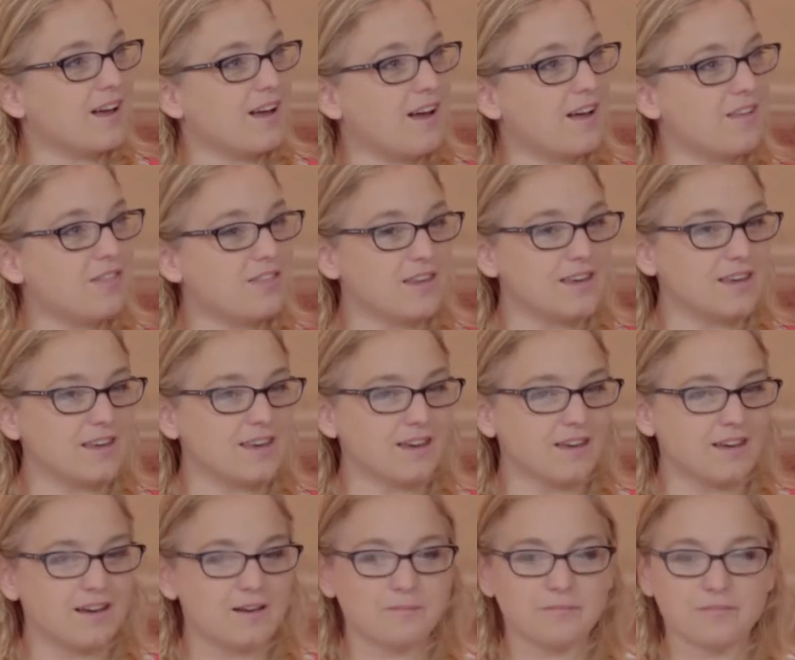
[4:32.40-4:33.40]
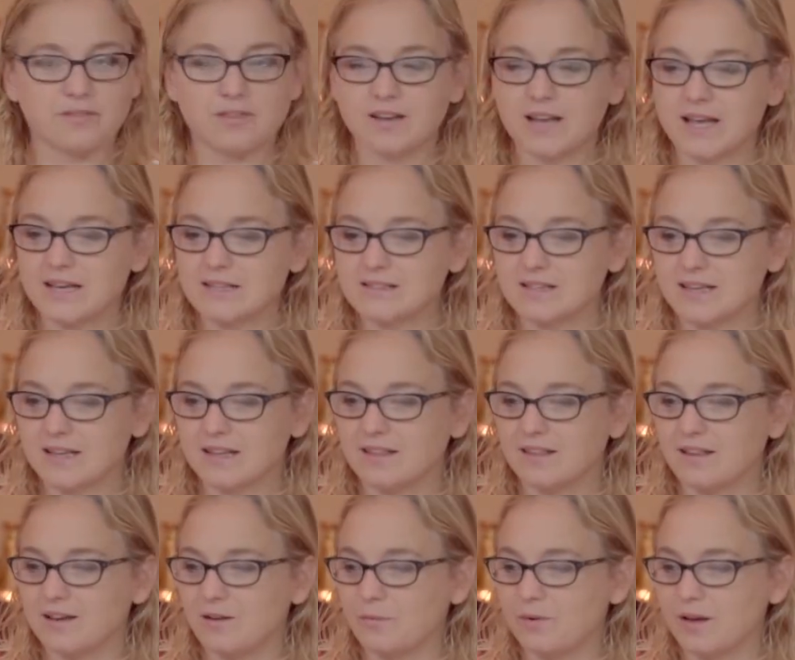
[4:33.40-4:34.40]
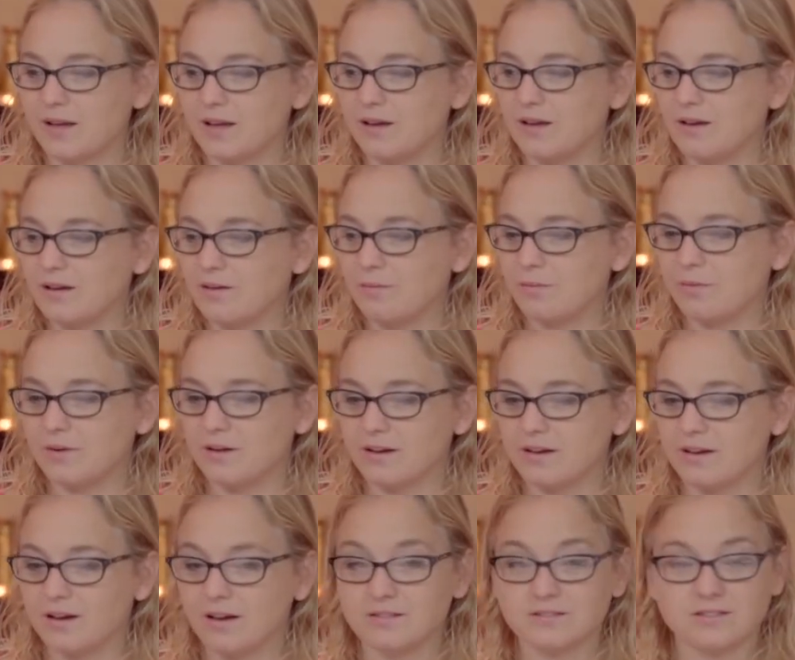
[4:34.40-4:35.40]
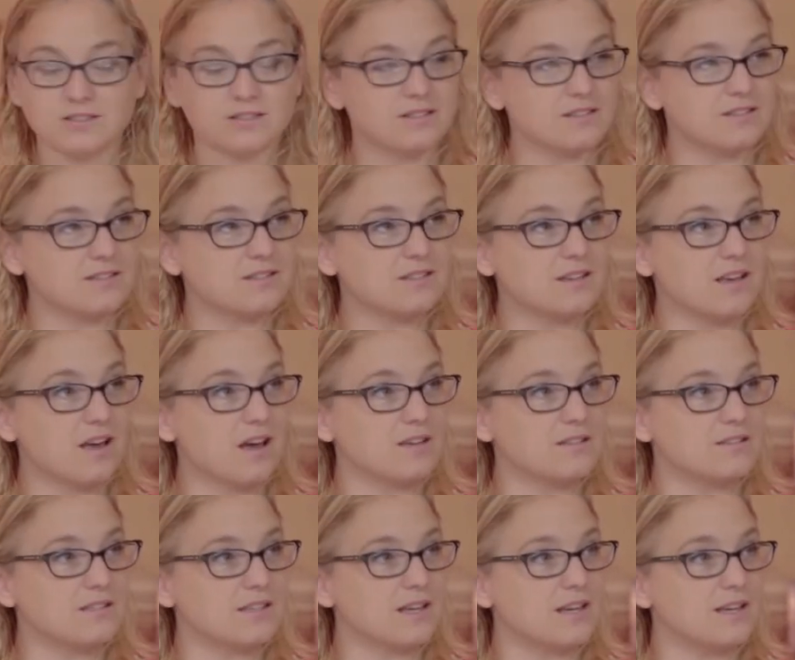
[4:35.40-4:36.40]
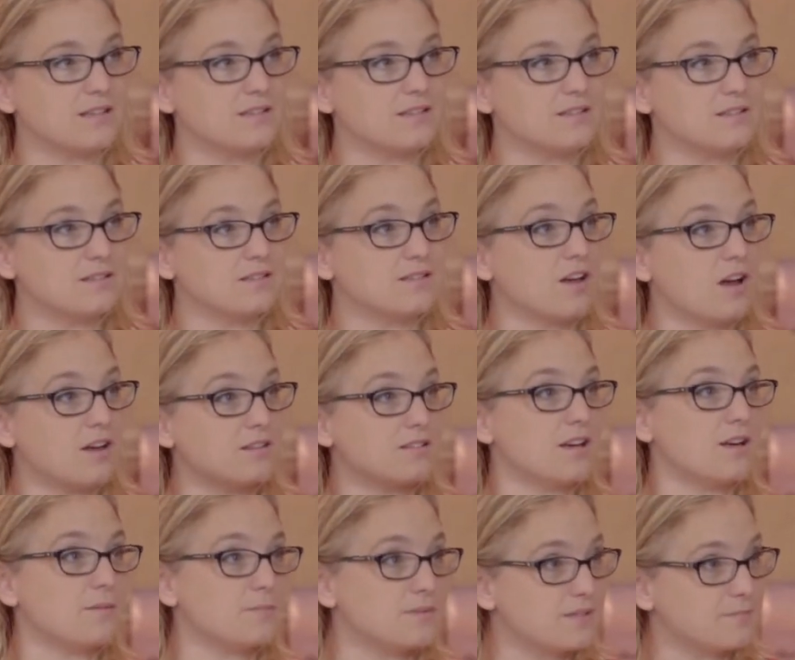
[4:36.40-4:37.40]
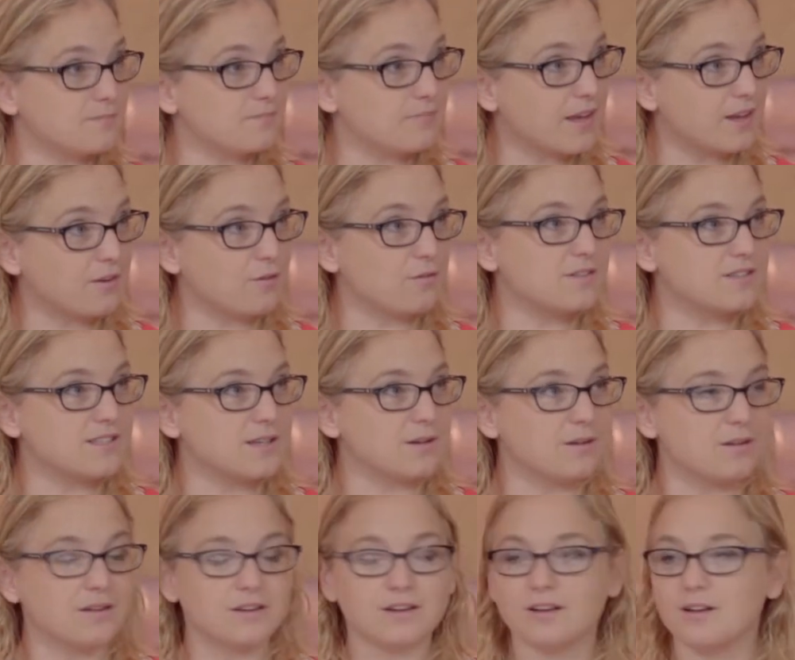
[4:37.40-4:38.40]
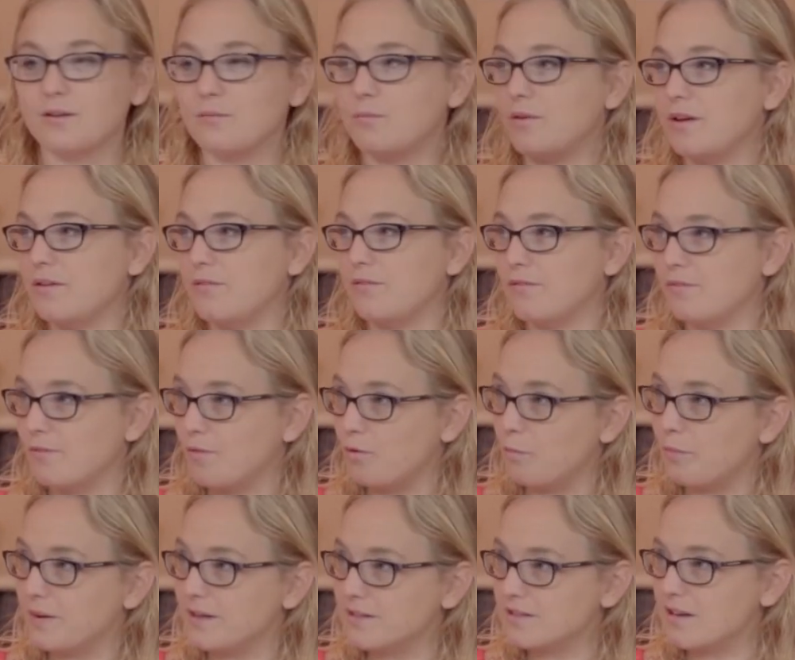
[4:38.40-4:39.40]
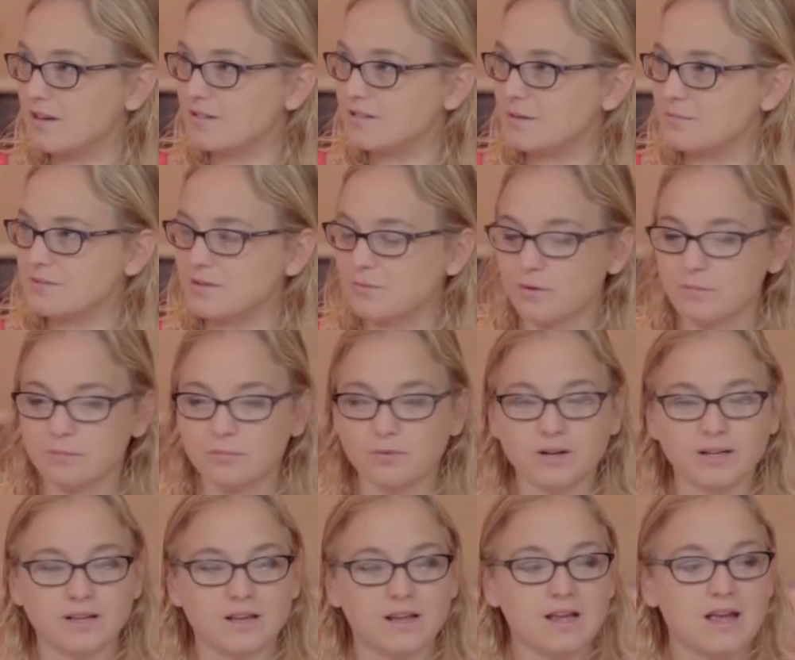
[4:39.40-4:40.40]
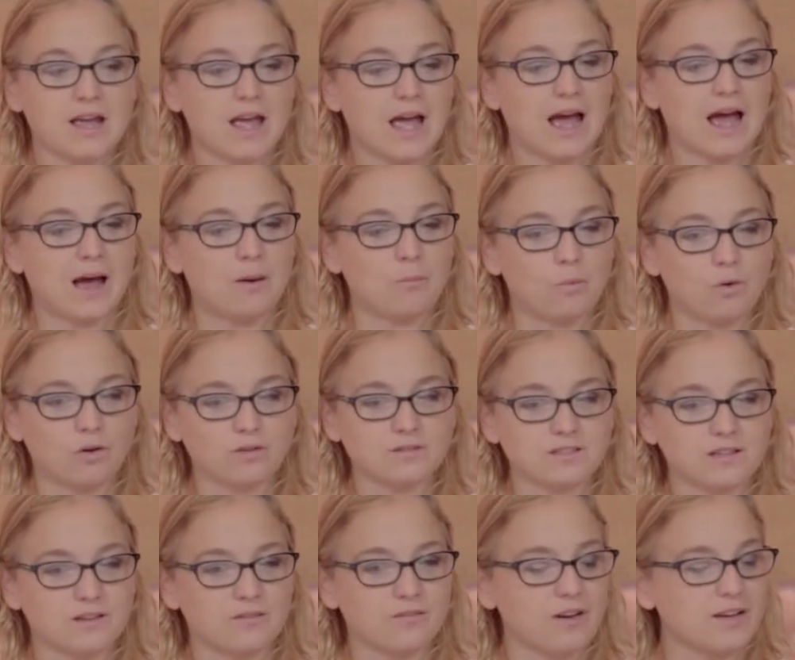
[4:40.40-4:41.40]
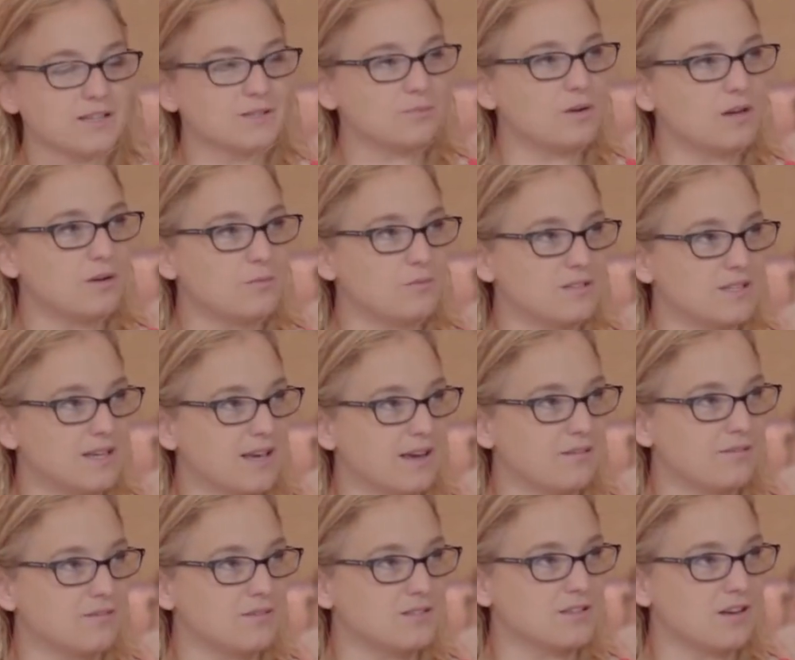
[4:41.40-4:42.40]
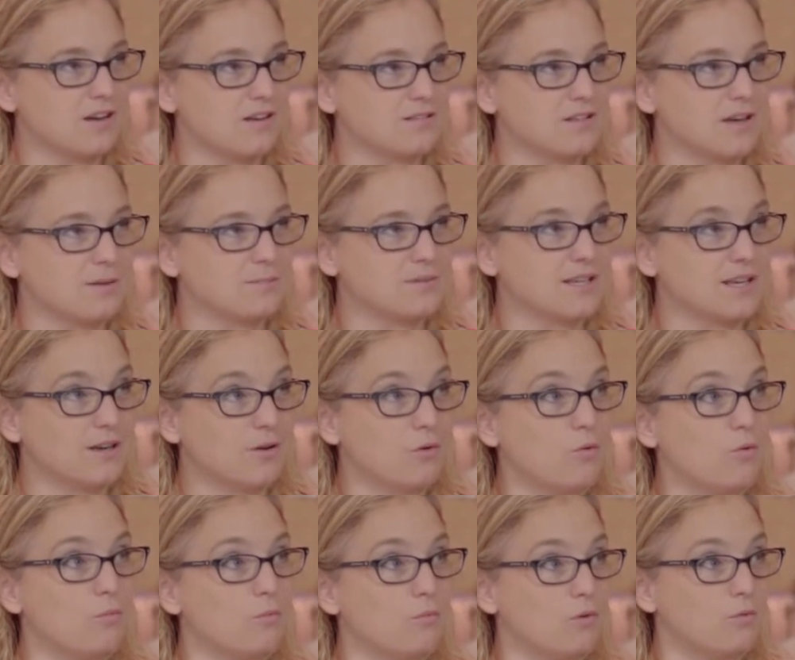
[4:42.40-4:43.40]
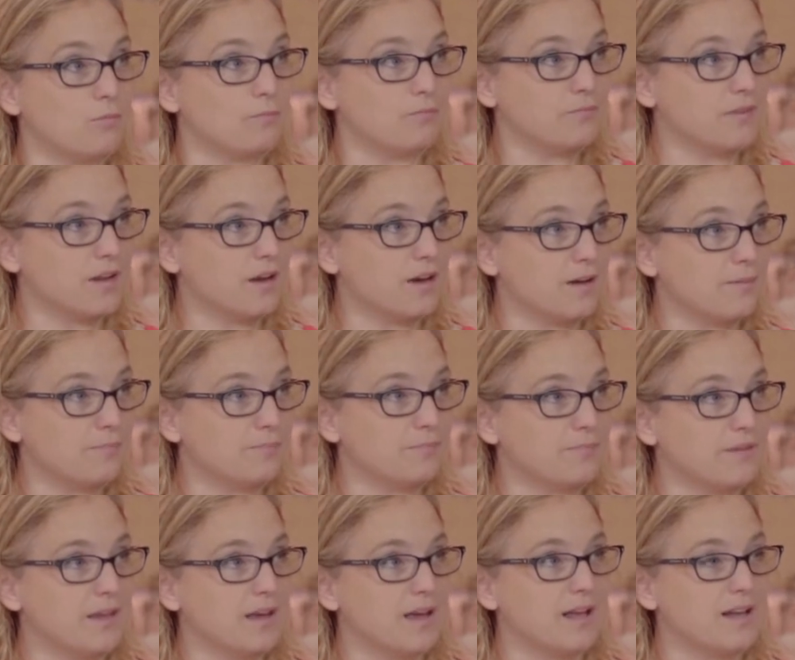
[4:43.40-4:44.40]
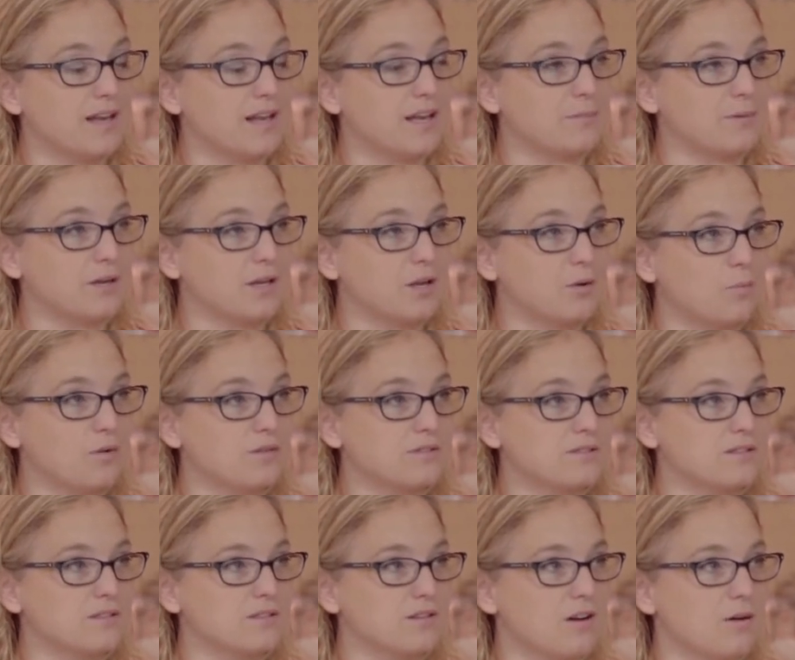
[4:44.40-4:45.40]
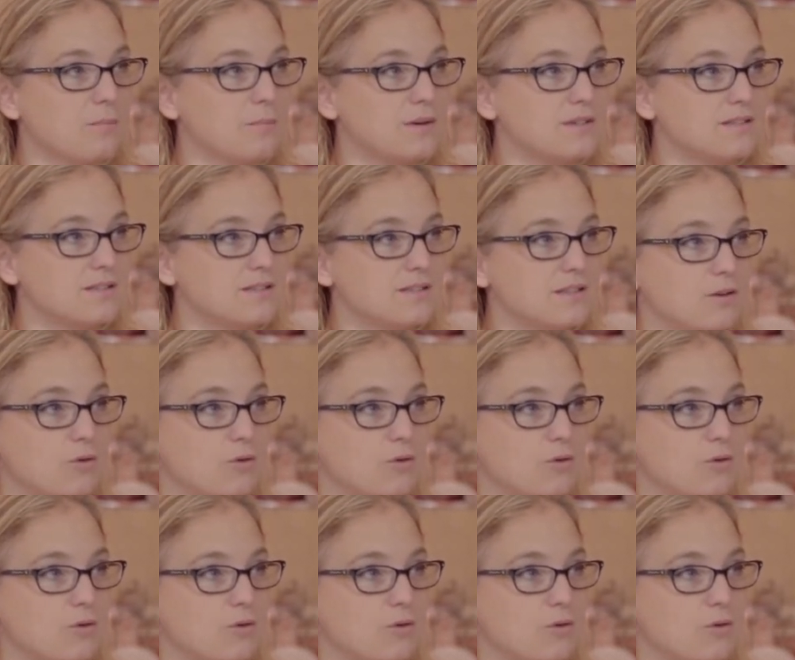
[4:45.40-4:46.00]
I think the next thing that we were going to discuss is startups, and obviously, we've all been startups at one point, and what advice we would give startups in Cornwall, and anybody who wants to start a business in